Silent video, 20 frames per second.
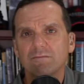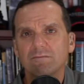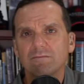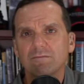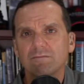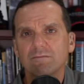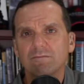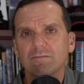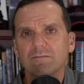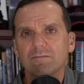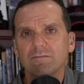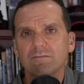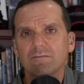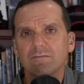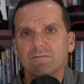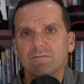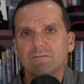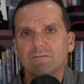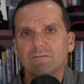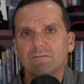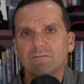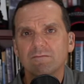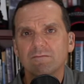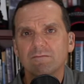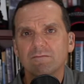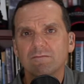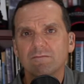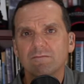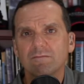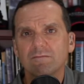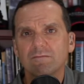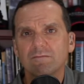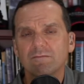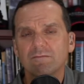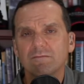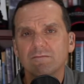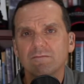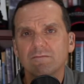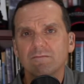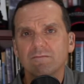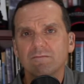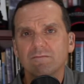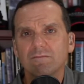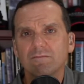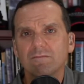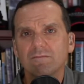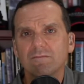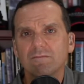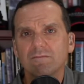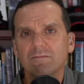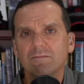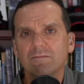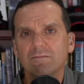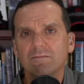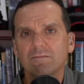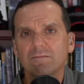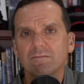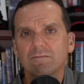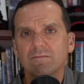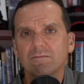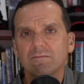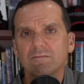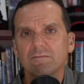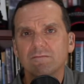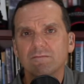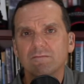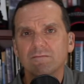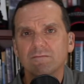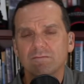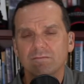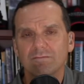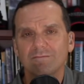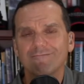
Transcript: The person shown says nothing.